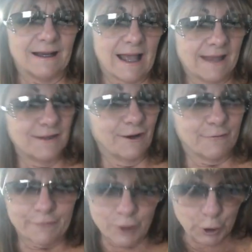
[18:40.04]
and their
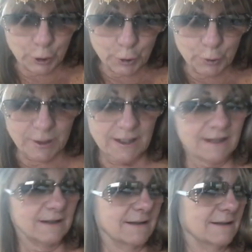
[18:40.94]
food,
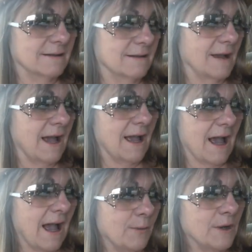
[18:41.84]
and
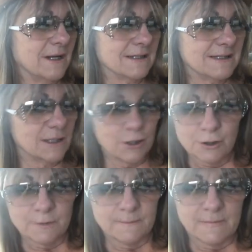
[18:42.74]
I would
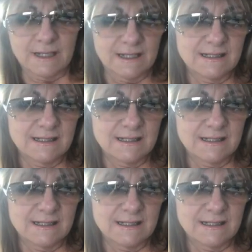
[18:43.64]
assume